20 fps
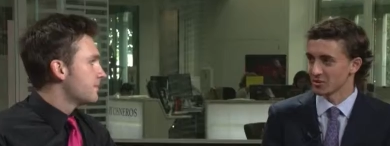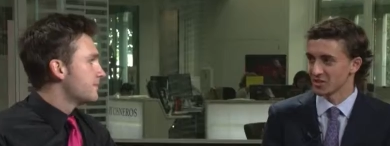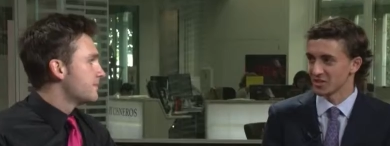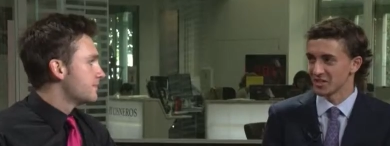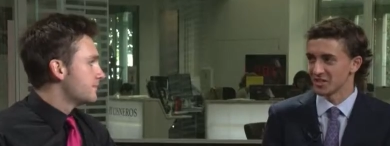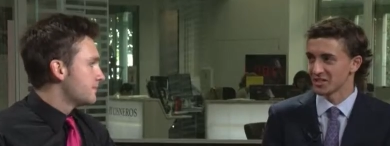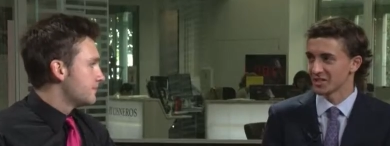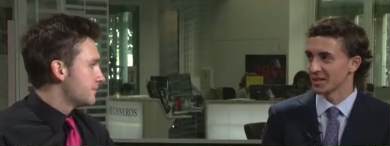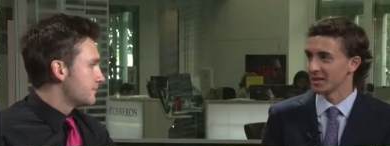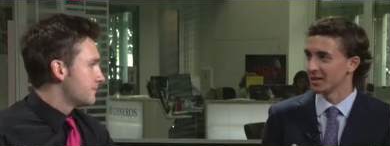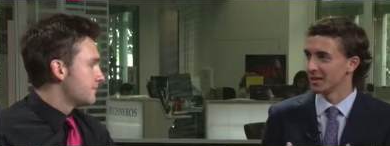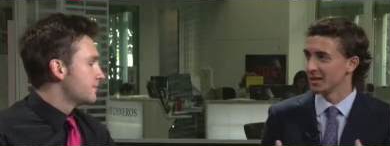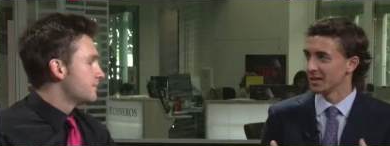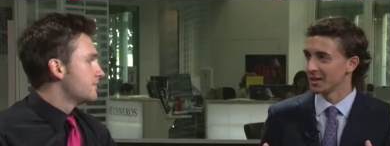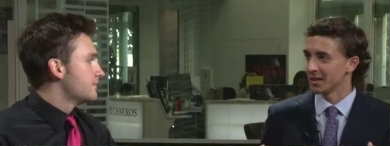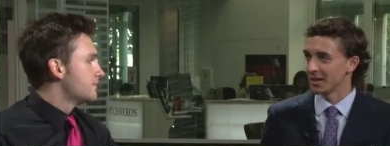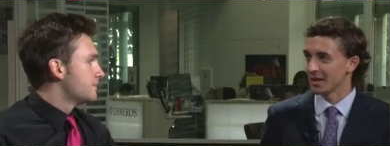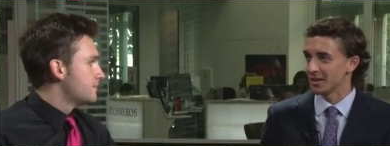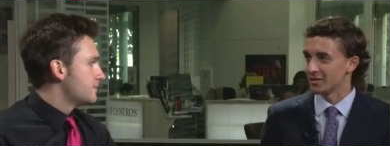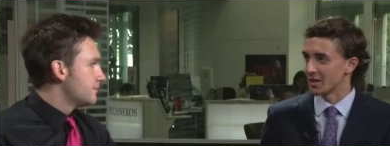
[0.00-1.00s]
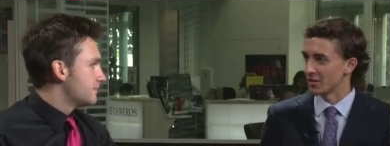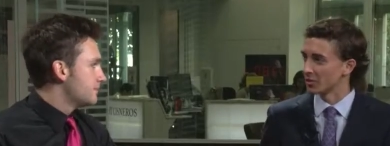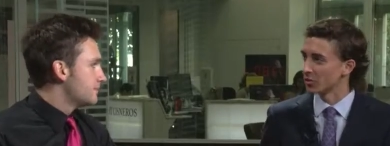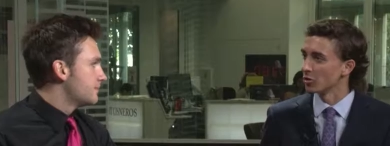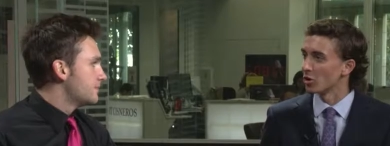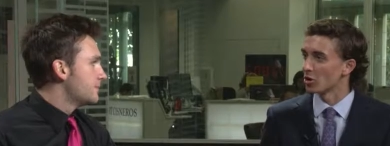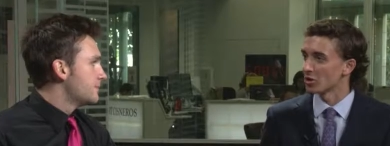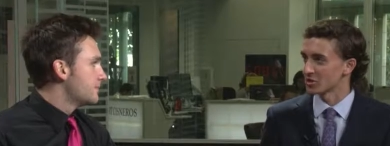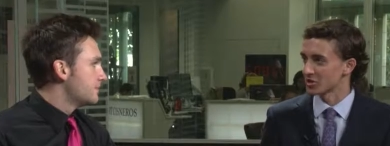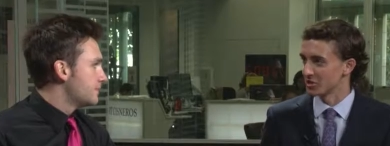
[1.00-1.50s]
Speaker 1: season and then the
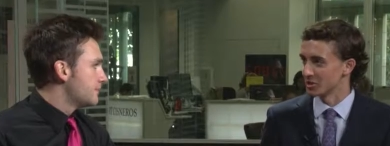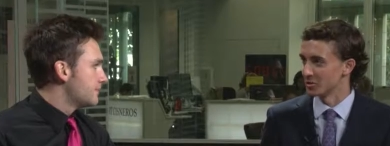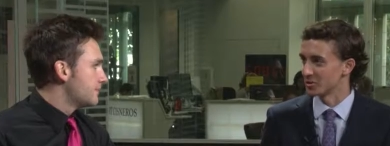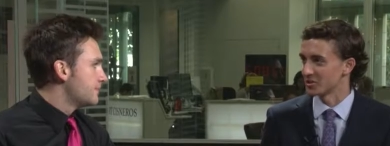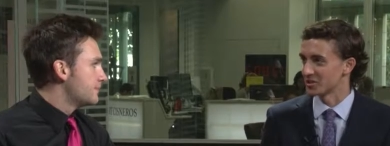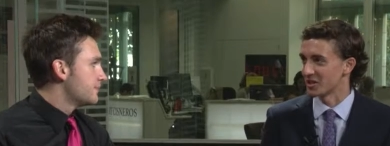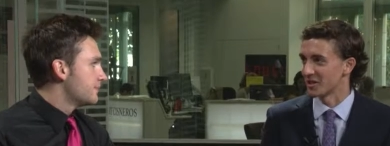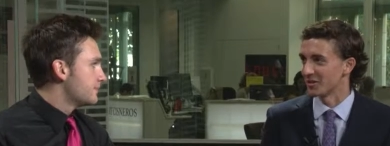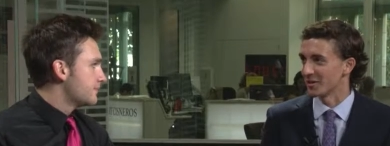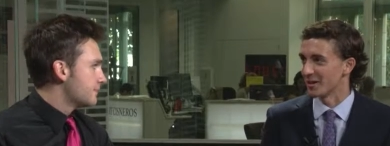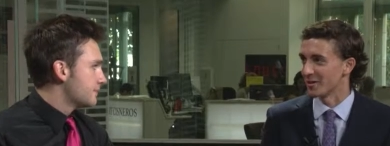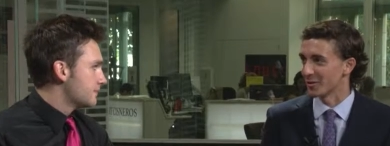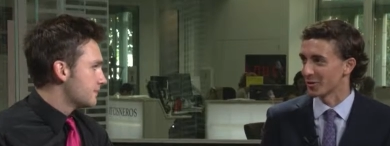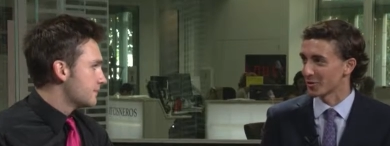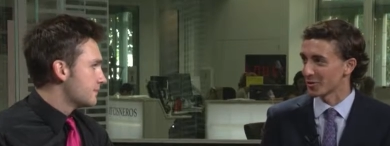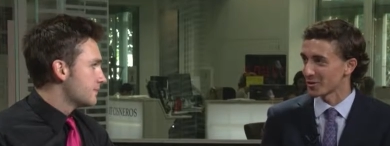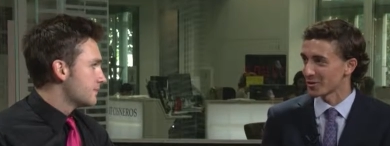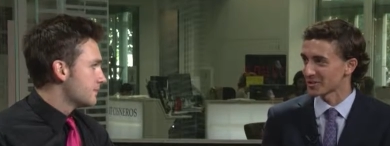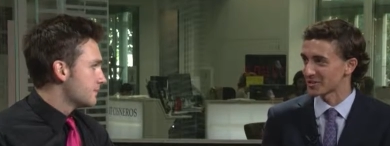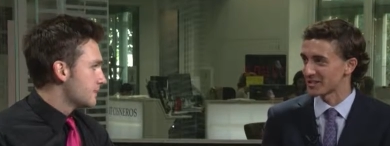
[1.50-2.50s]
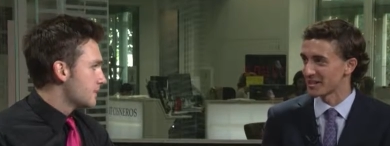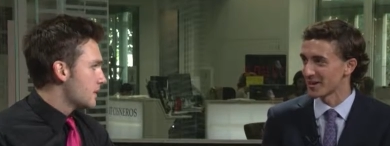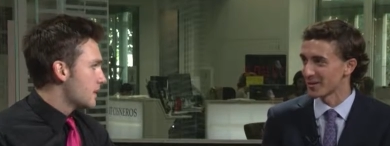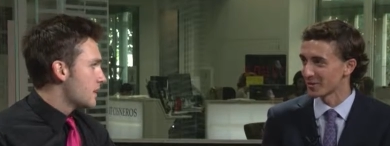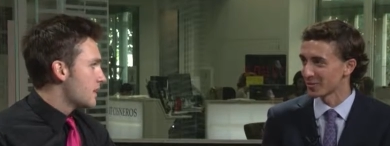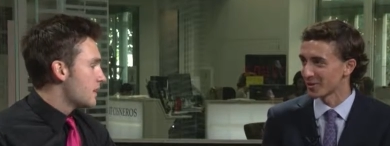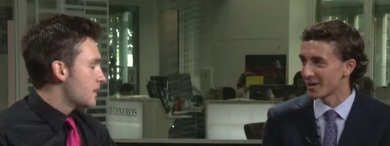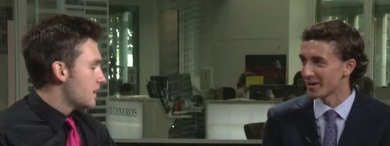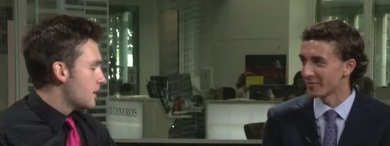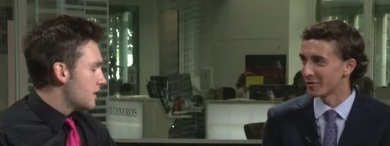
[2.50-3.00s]
loss to UCLA. The crosstown
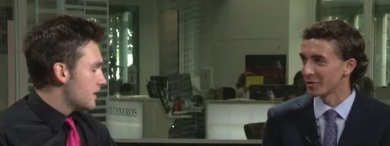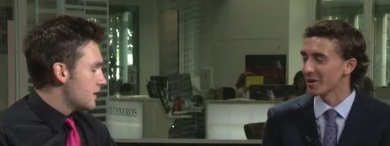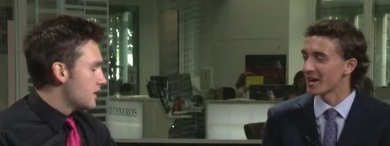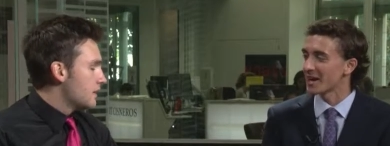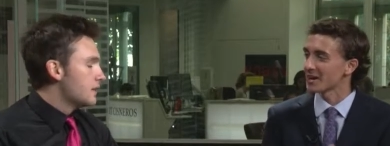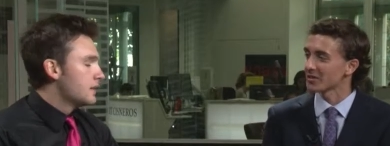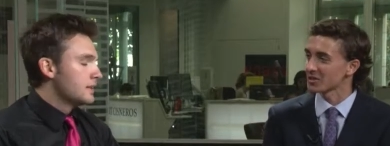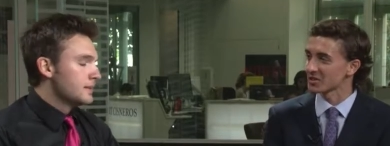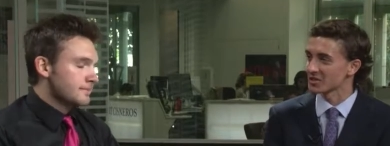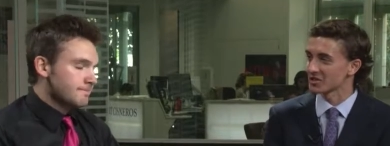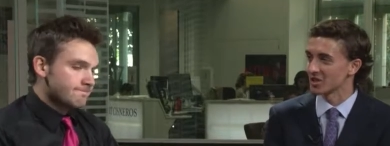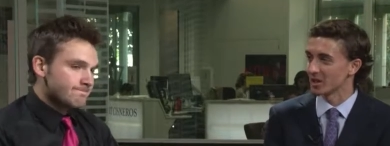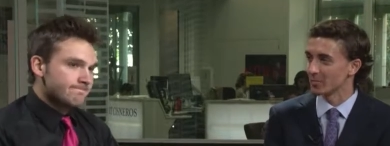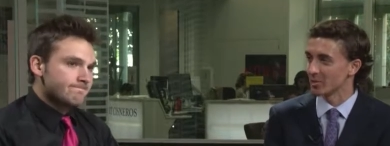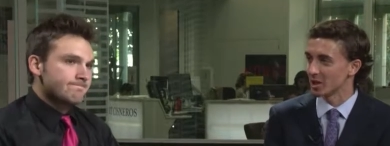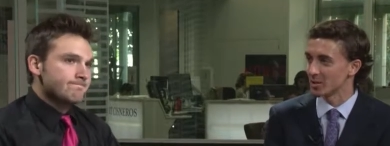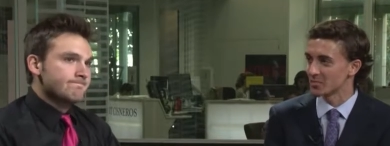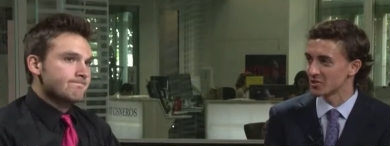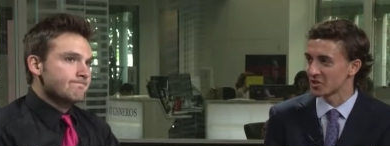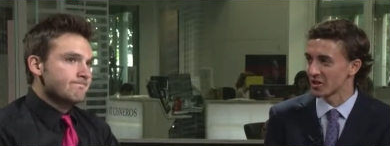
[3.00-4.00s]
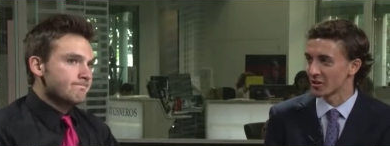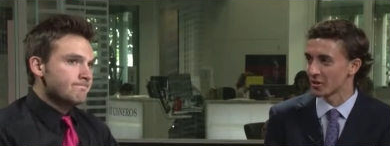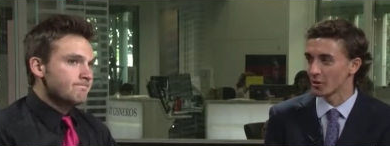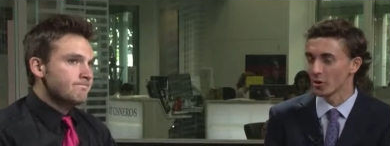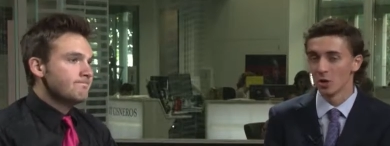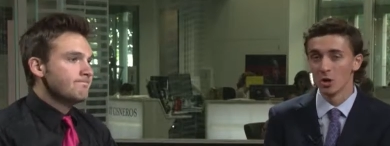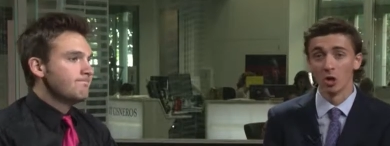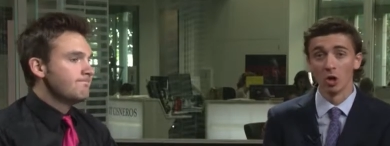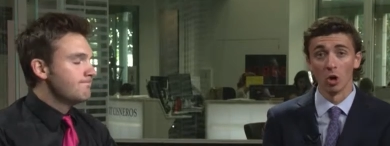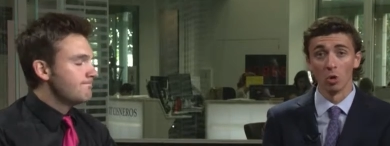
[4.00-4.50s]
rival at the StubHub Center,
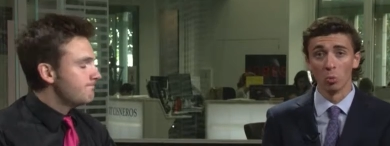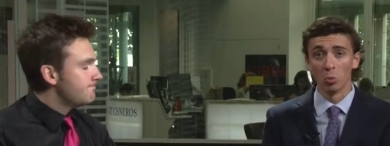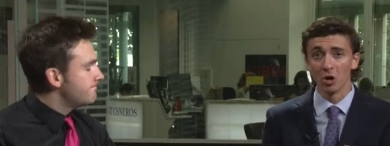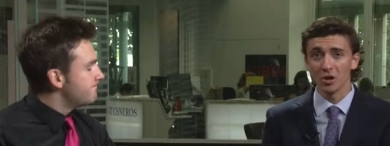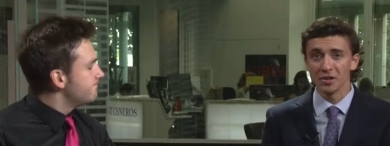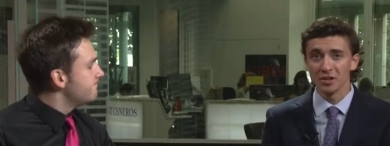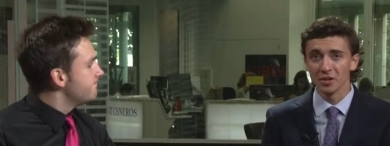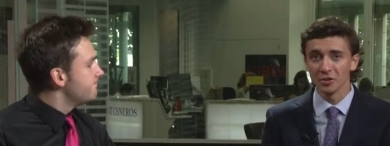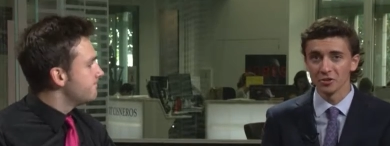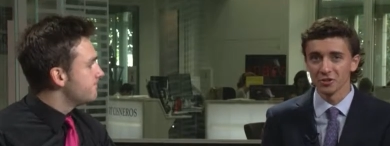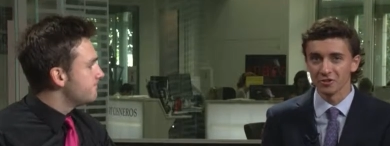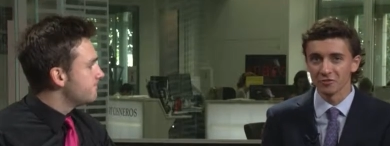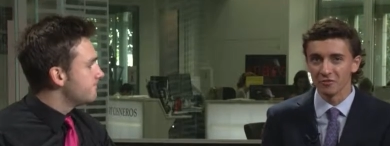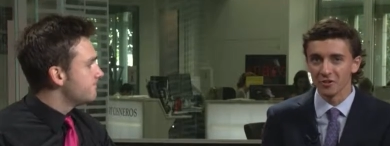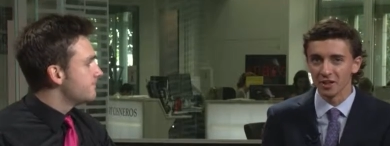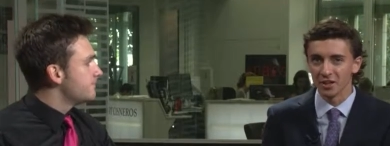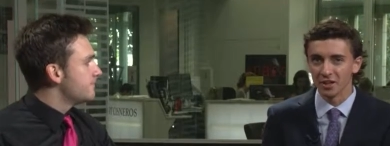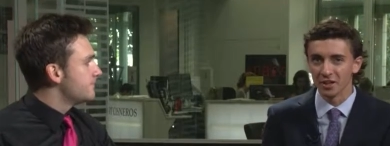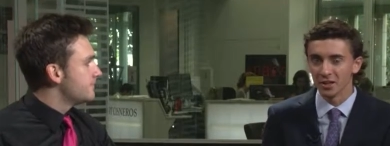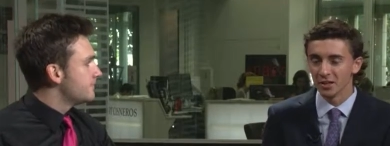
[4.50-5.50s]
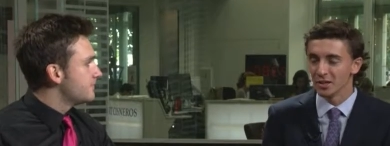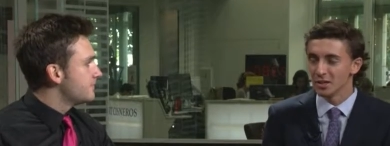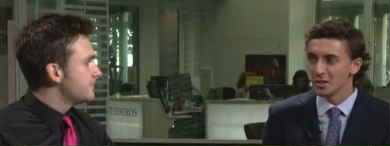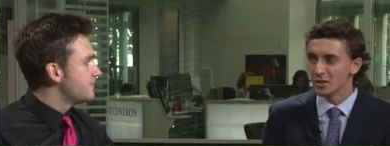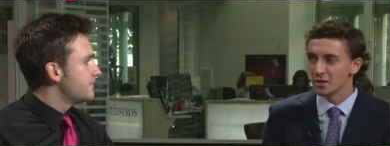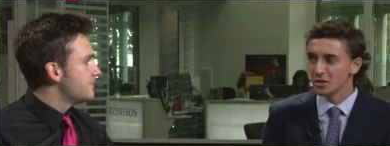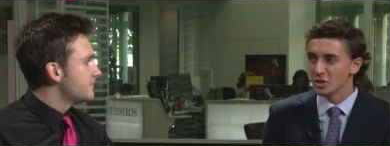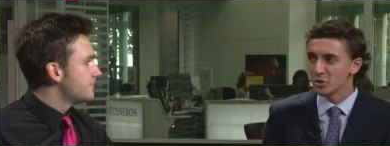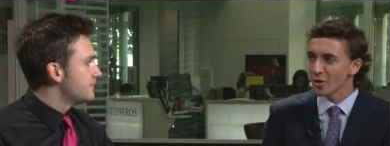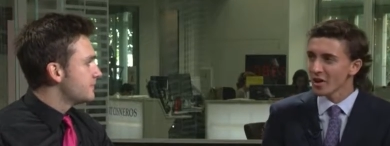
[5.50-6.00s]
a 1-0 defeat.
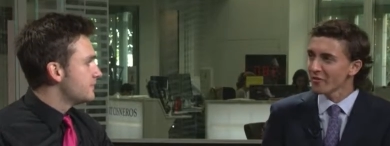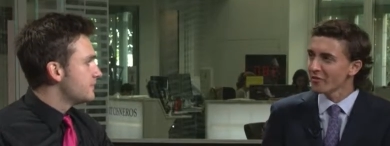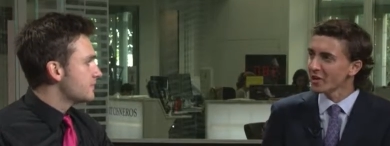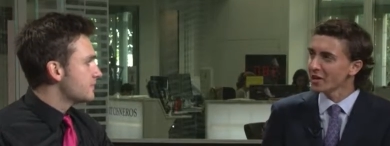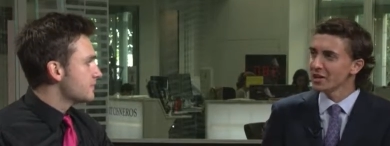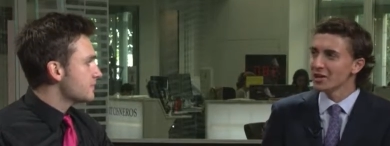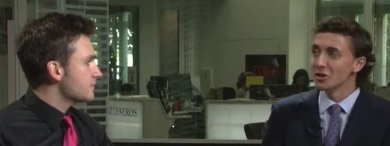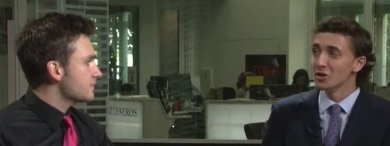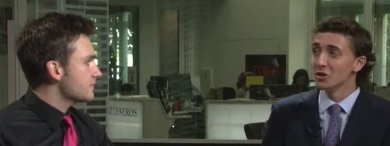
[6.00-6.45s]
Do you have any